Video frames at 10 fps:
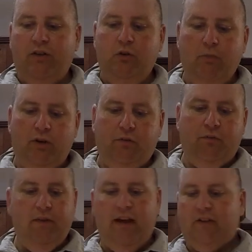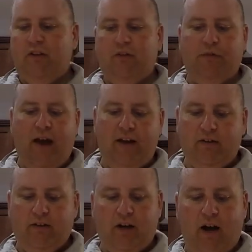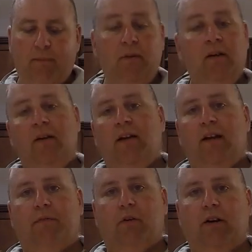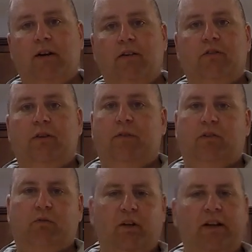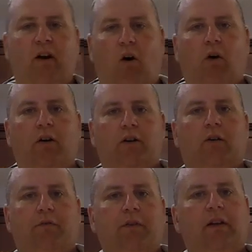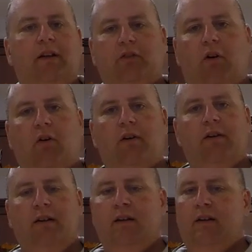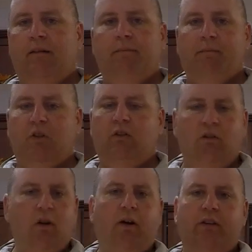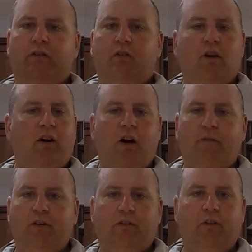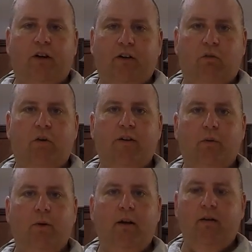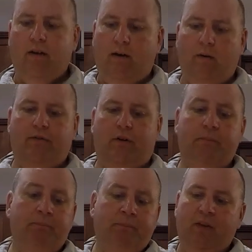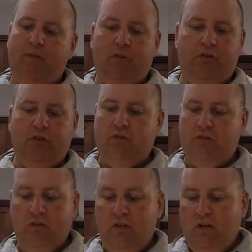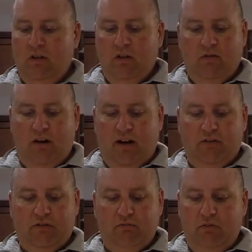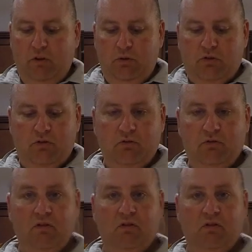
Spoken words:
not too much excess fat on the top. If there is, if it's really hard, you can feel it and it's hard, go ahead and cut it off because it's not going to render well. However, if it's just nice, loose